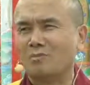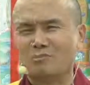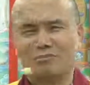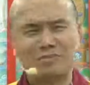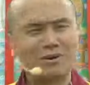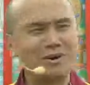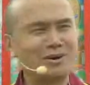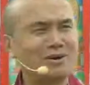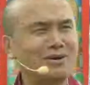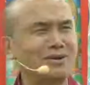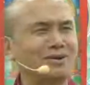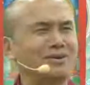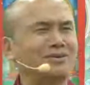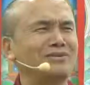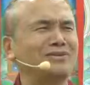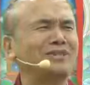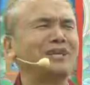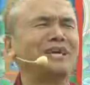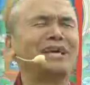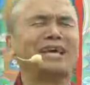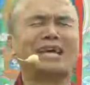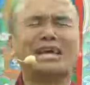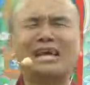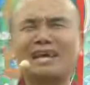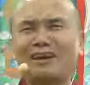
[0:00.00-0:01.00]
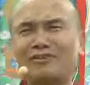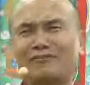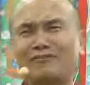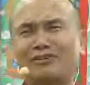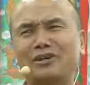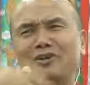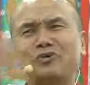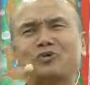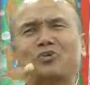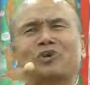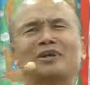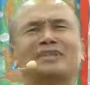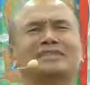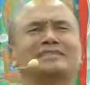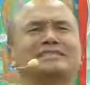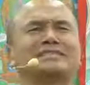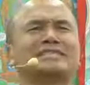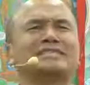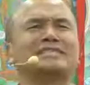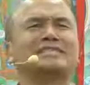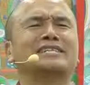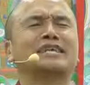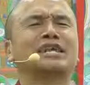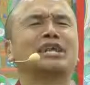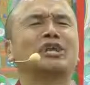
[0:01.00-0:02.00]
Both. Everyone
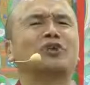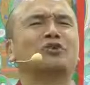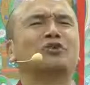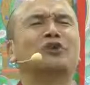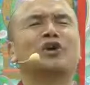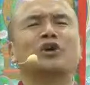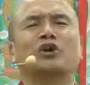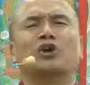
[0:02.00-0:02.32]
seeks that.